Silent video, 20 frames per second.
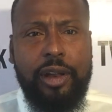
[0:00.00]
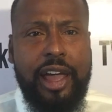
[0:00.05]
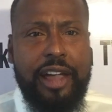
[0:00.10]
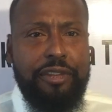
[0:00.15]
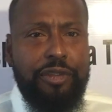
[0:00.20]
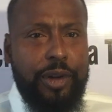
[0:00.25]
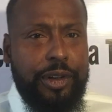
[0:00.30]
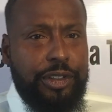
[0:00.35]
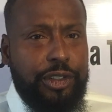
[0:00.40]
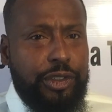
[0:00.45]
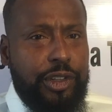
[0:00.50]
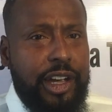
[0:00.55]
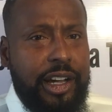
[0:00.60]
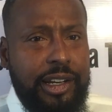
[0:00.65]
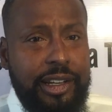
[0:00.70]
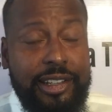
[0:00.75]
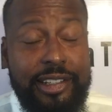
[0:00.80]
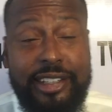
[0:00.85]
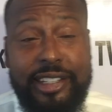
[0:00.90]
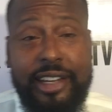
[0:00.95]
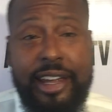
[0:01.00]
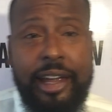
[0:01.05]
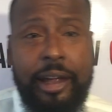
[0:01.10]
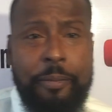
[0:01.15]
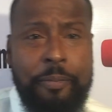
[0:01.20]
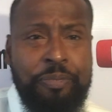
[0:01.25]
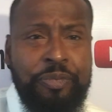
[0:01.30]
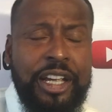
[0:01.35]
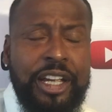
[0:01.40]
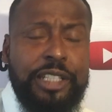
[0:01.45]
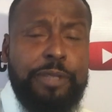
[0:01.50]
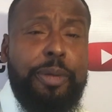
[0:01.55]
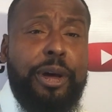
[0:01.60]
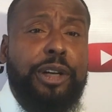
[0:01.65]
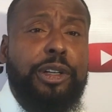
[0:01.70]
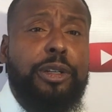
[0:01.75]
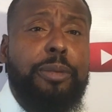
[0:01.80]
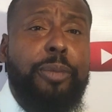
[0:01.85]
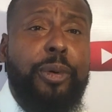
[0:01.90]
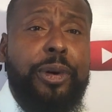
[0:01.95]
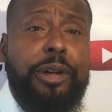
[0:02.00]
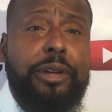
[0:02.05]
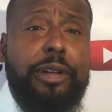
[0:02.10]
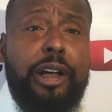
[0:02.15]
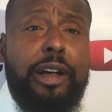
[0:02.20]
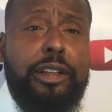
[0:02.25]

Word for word: Like Frederick Douglass said, it's better to bring,